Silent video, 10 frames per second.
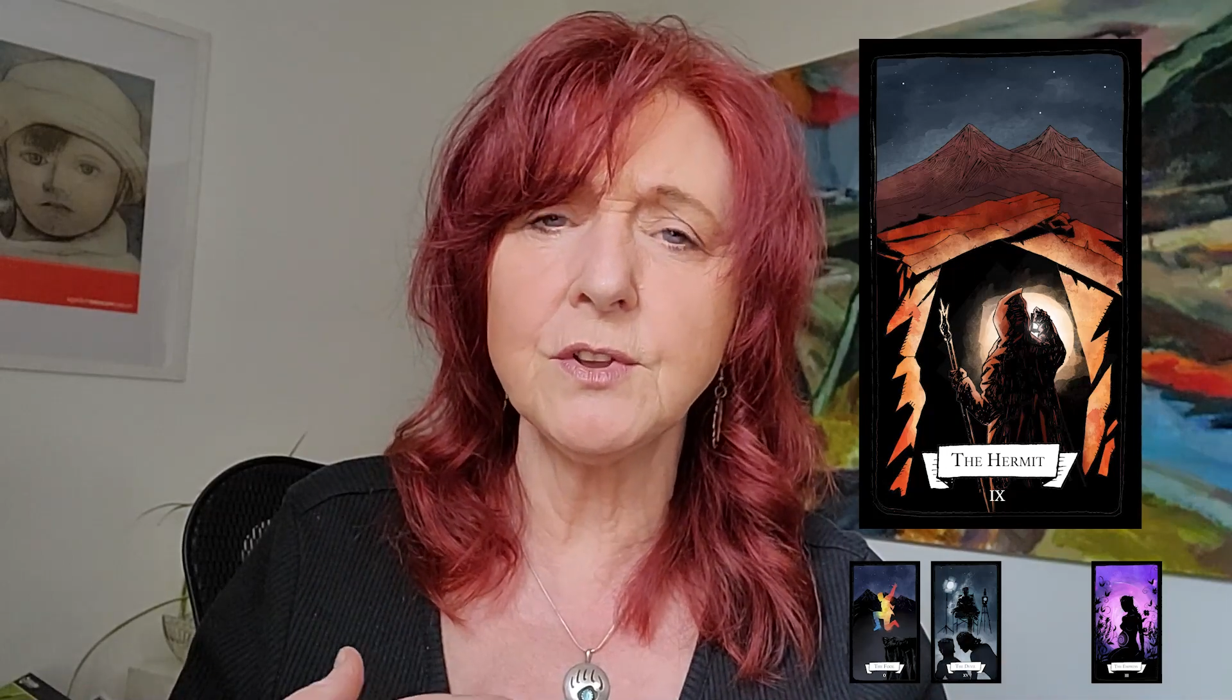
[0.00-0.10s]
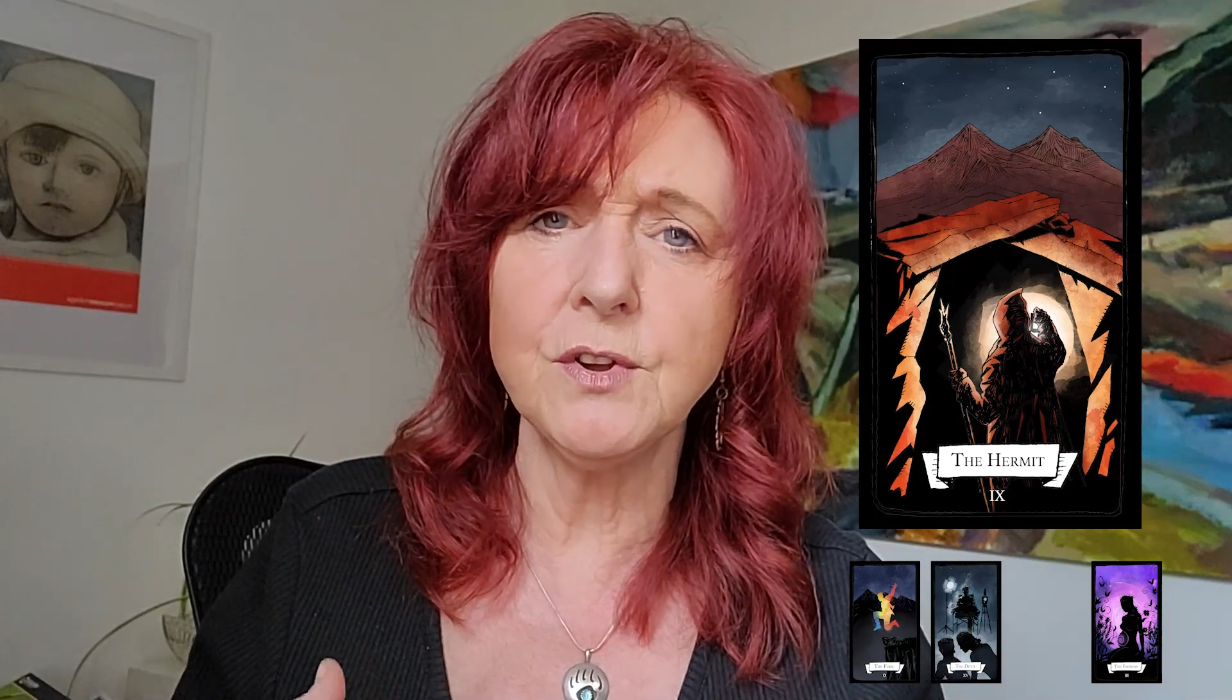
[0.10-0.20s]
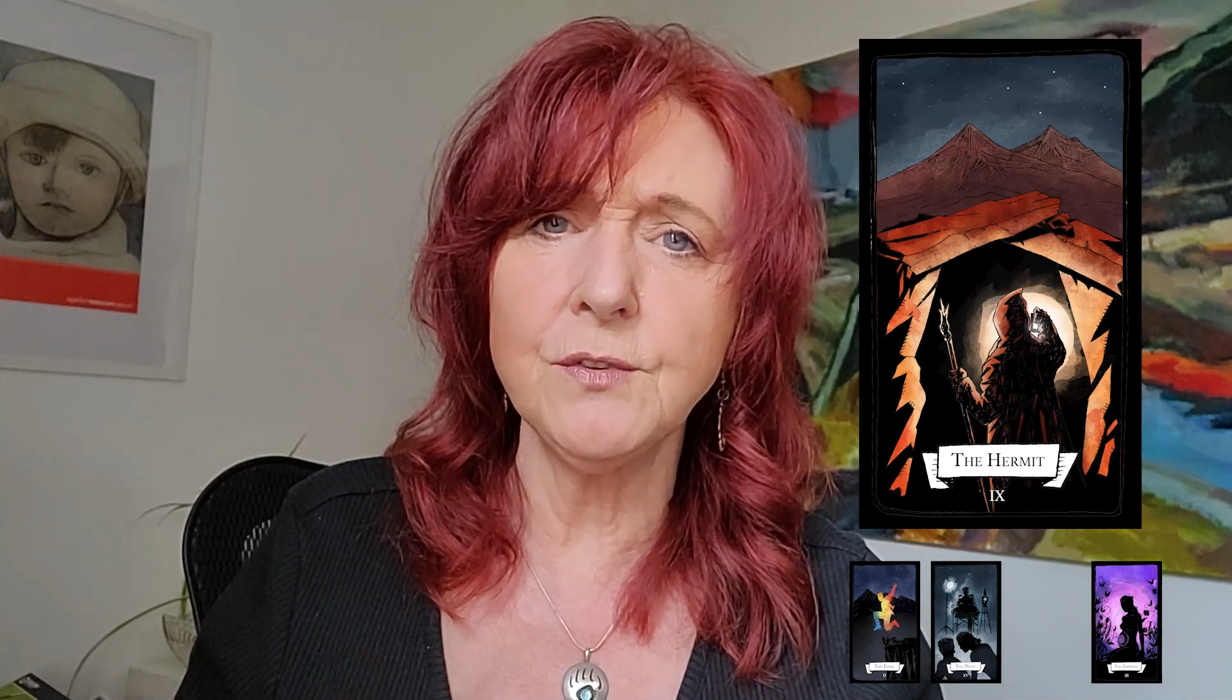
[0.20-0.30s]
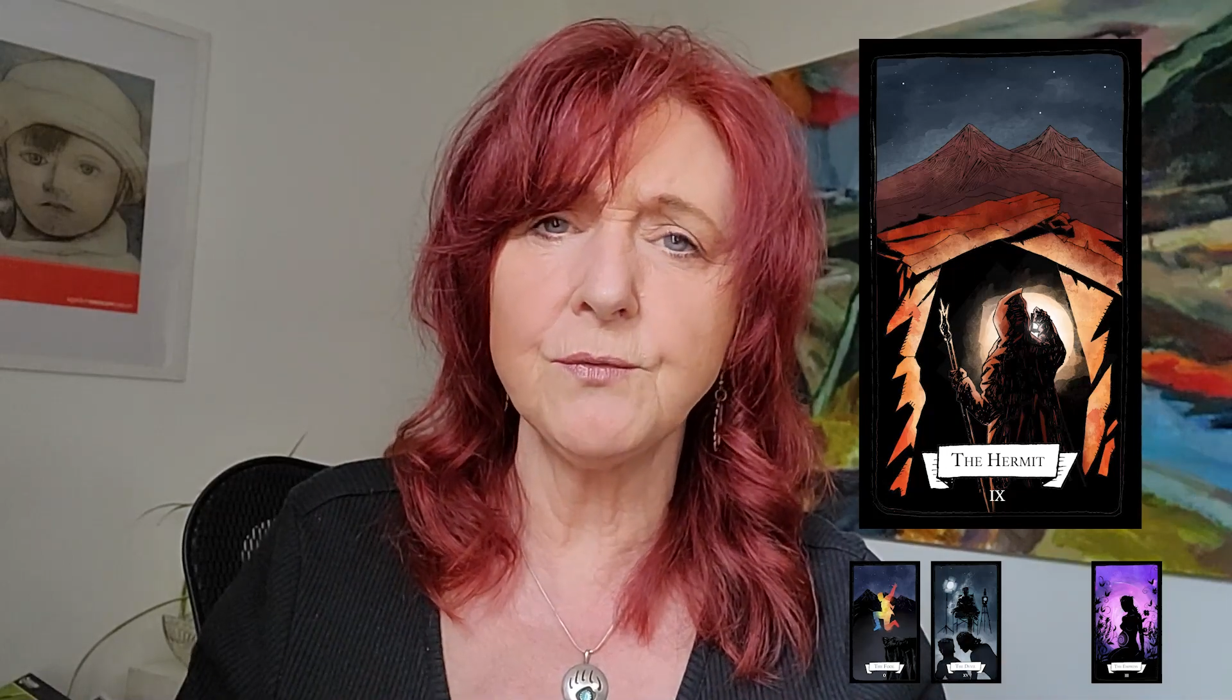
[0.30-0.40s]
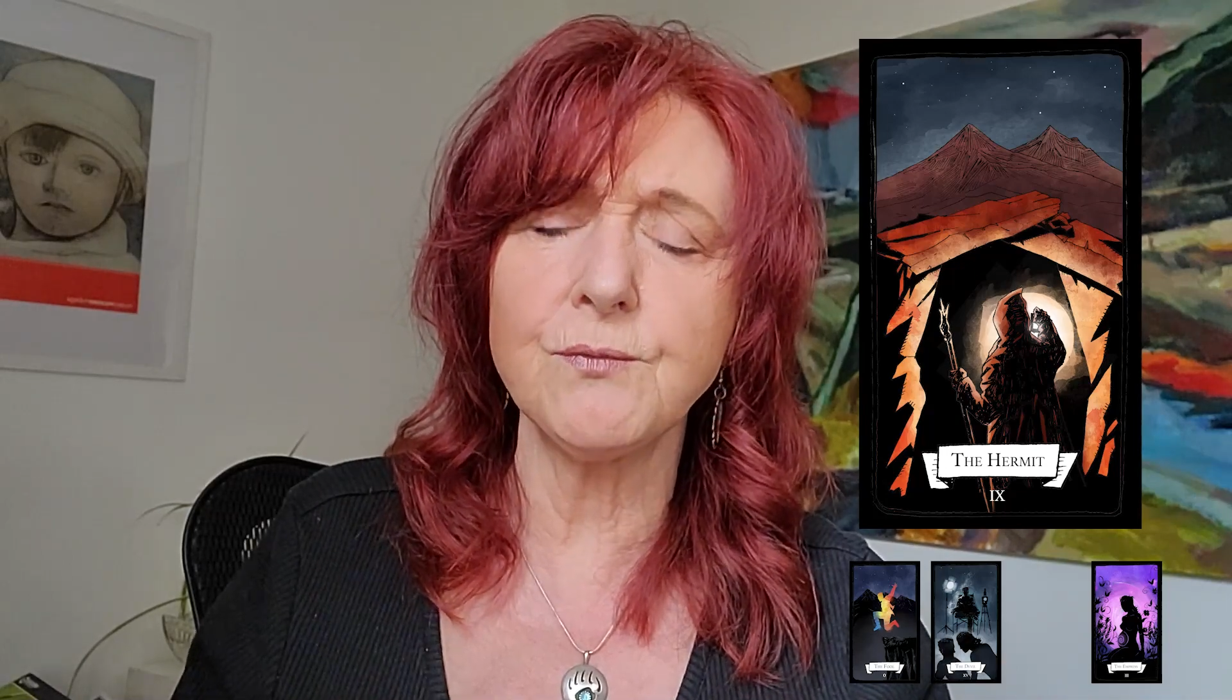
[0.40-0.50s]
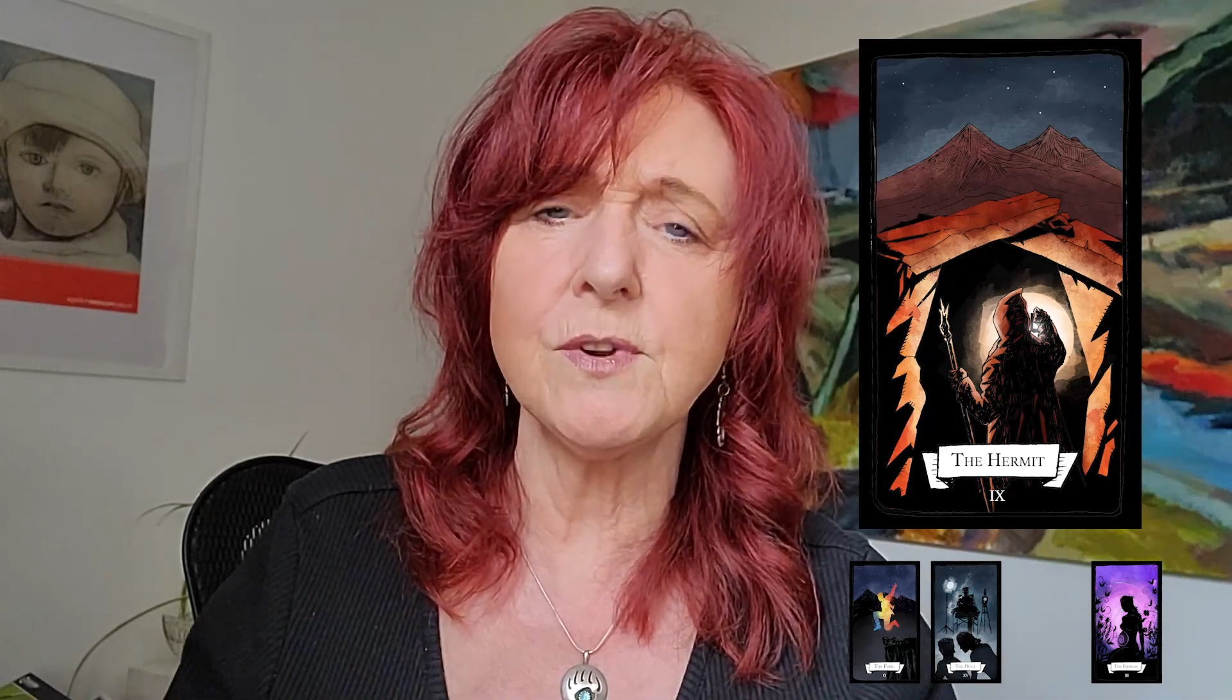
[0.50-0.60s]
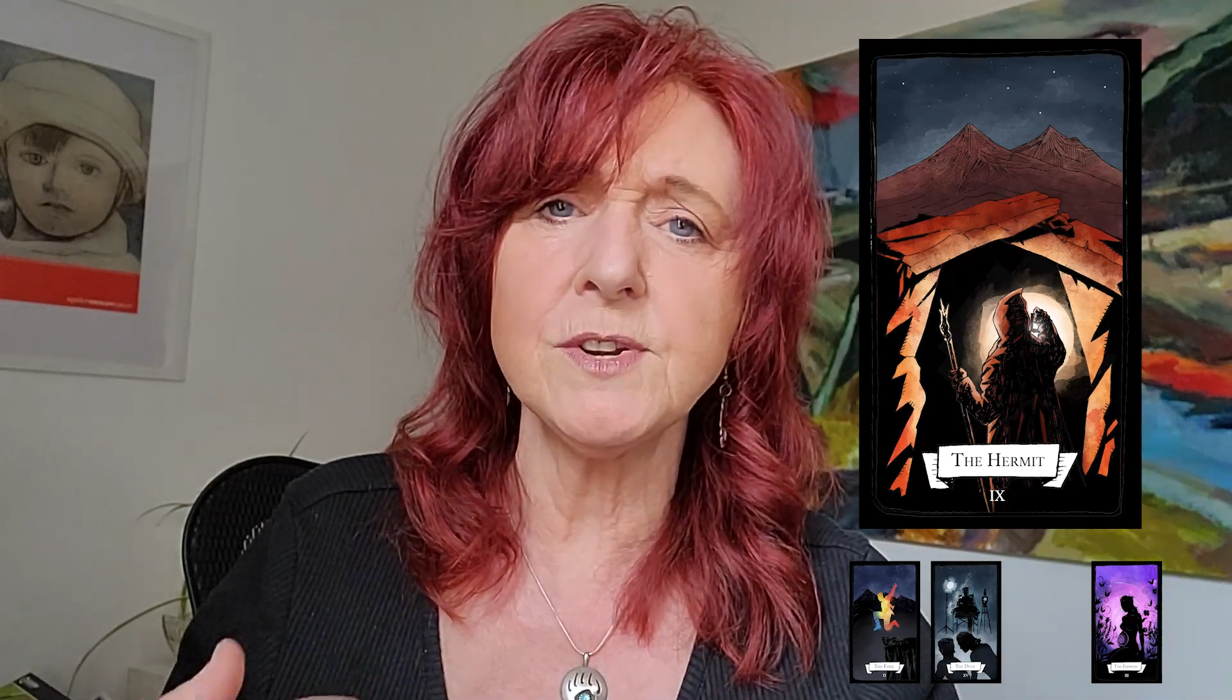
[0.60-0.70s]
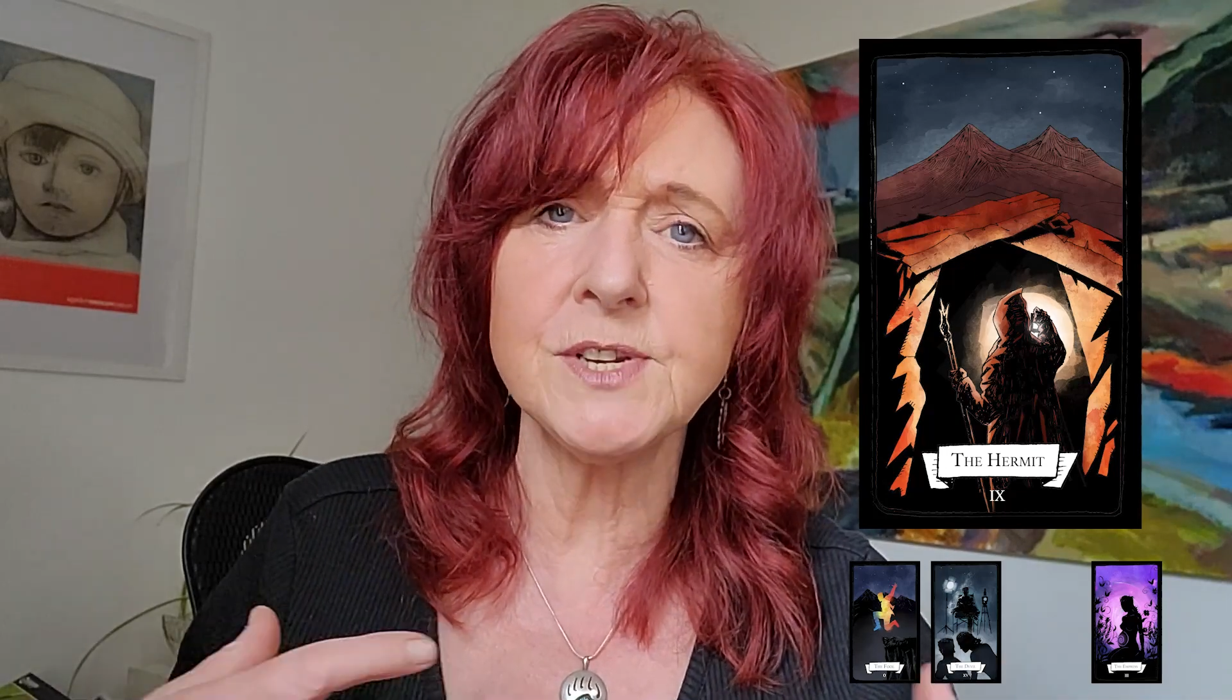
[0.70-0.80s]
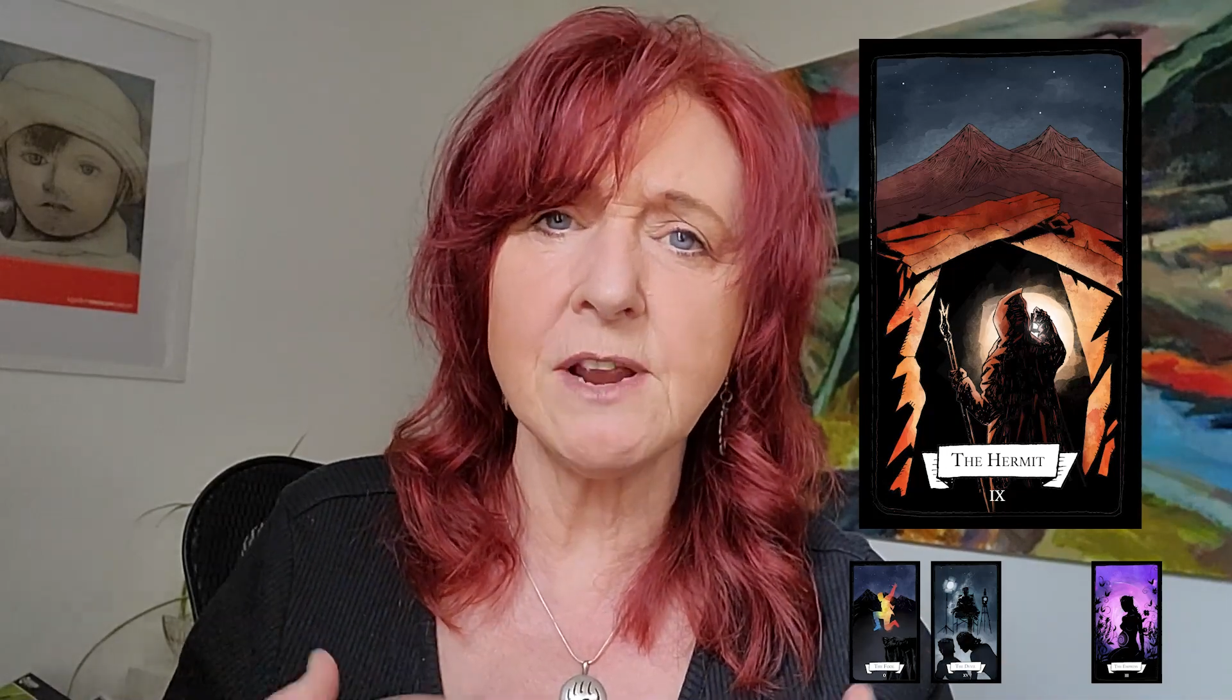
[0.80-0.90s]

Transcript: confront